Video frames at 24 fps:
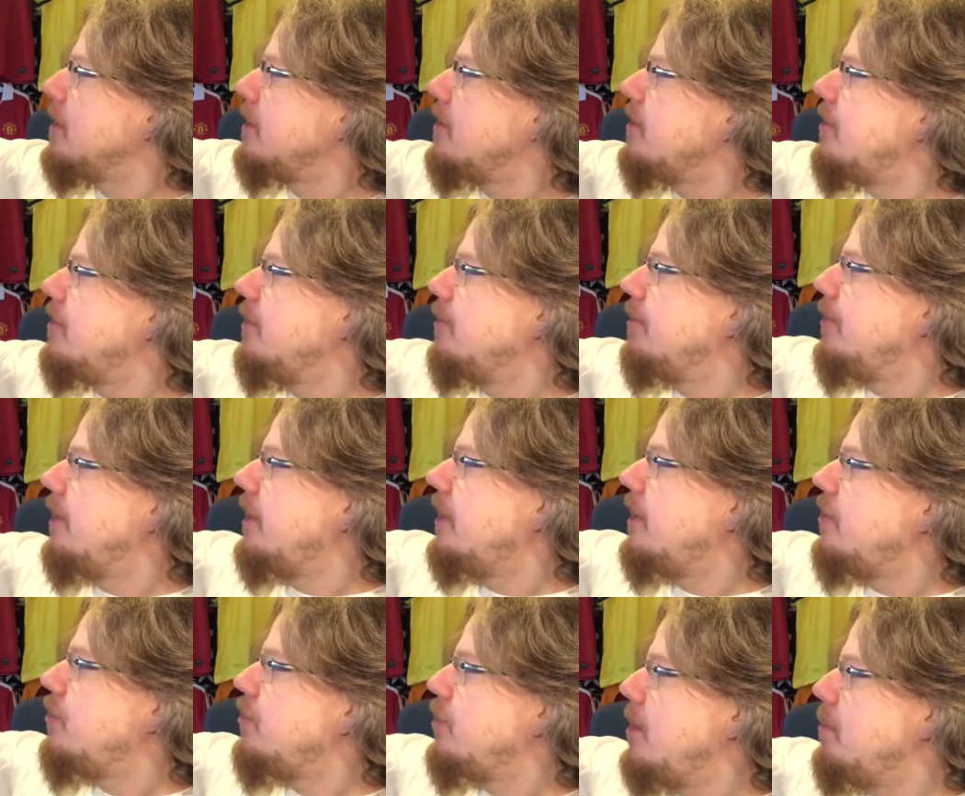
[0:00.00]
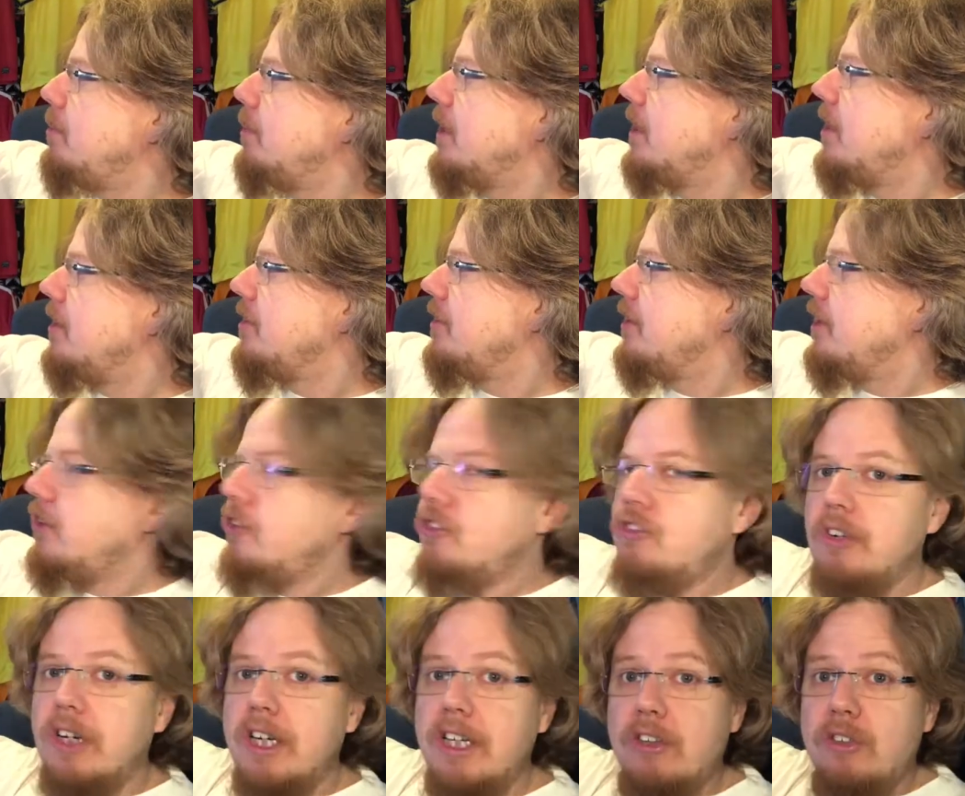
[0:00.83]
this, with these replicas, they
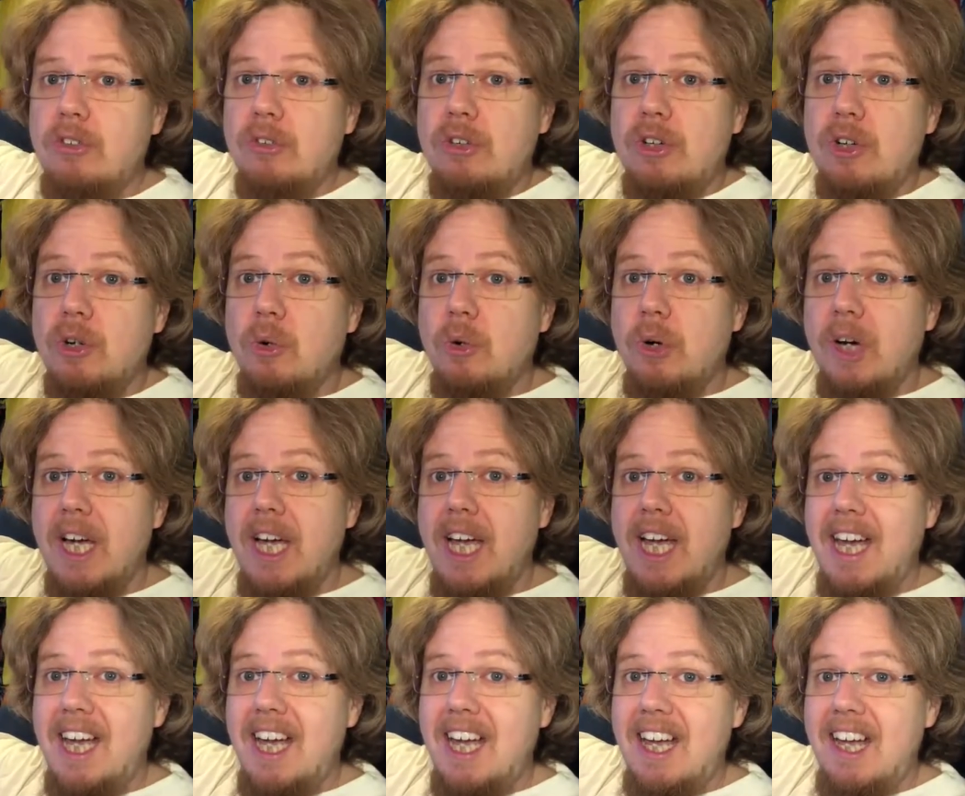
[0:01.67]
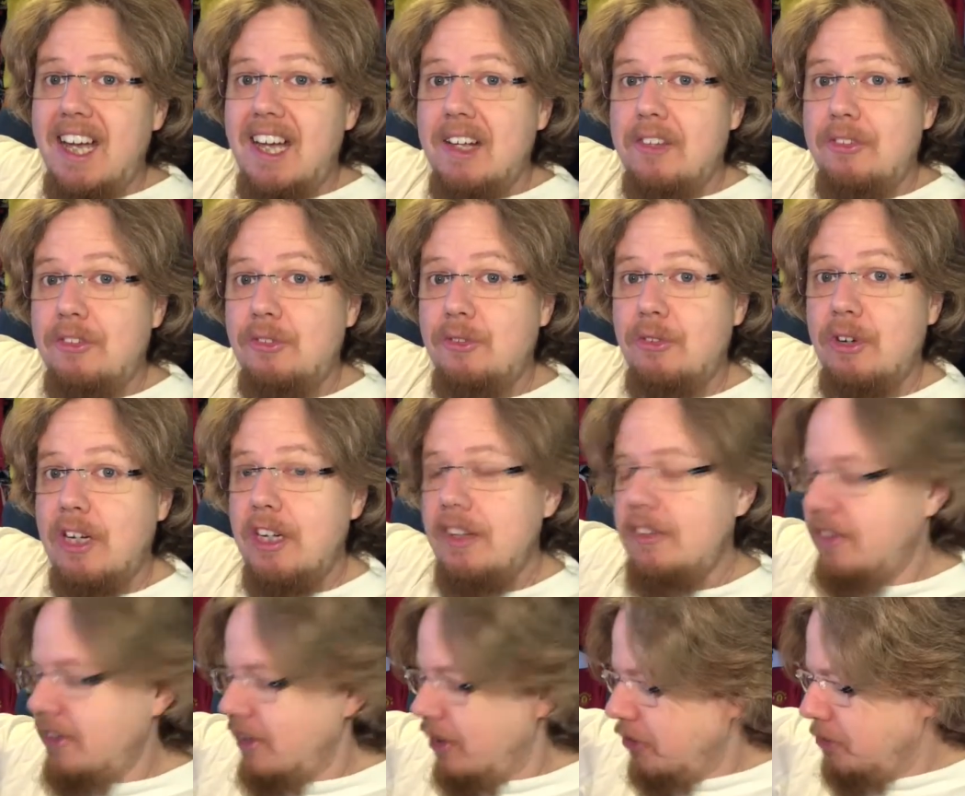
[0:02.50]
tried to go as
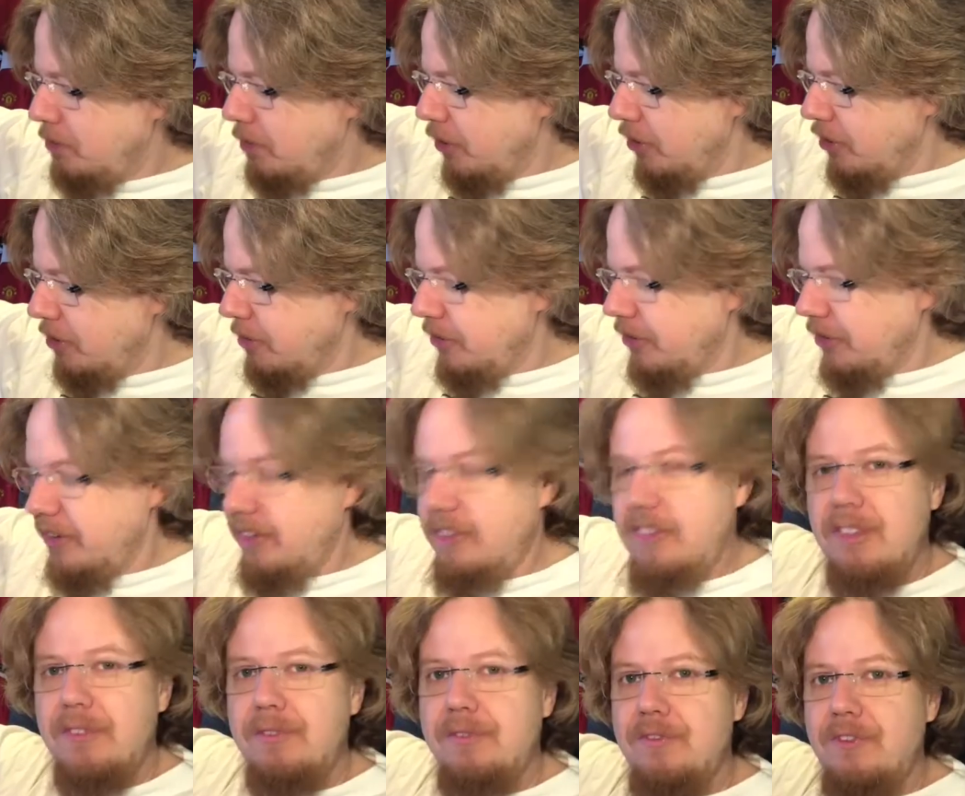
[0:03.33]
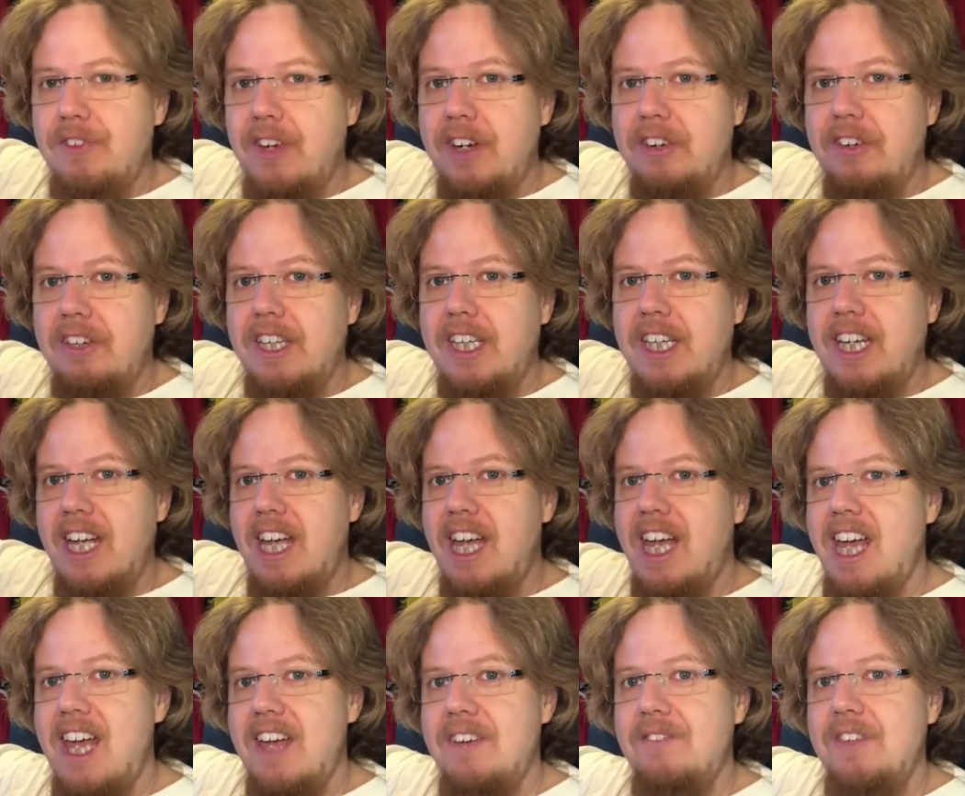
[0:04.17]
realistic as possible. So this is a very
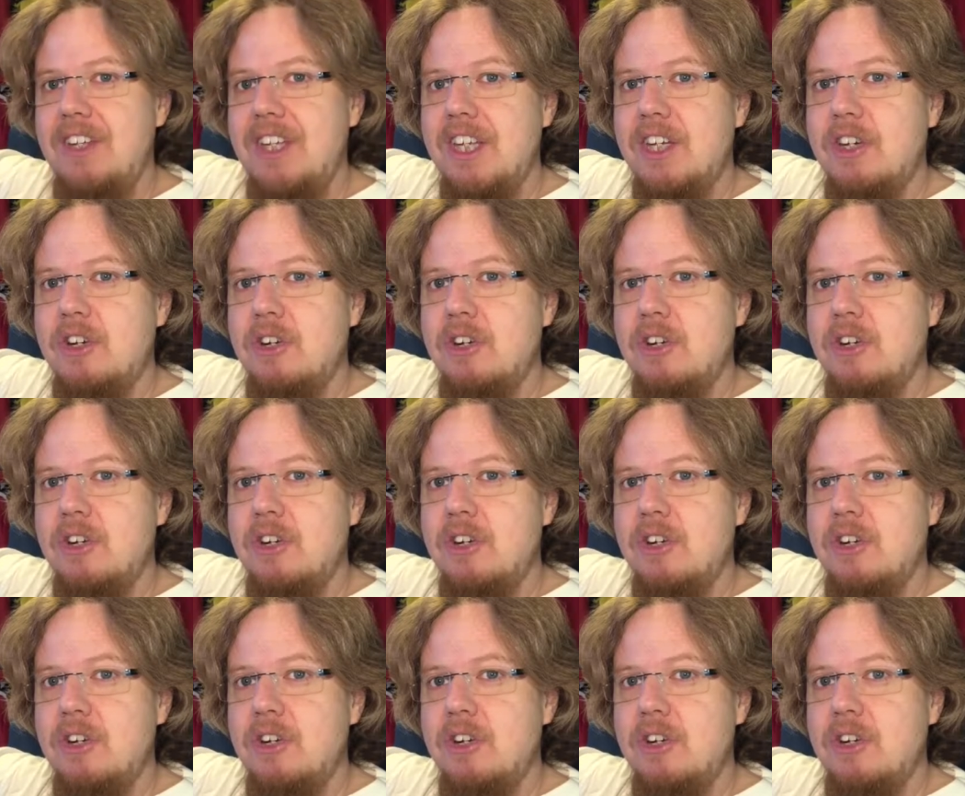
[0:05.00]
heavy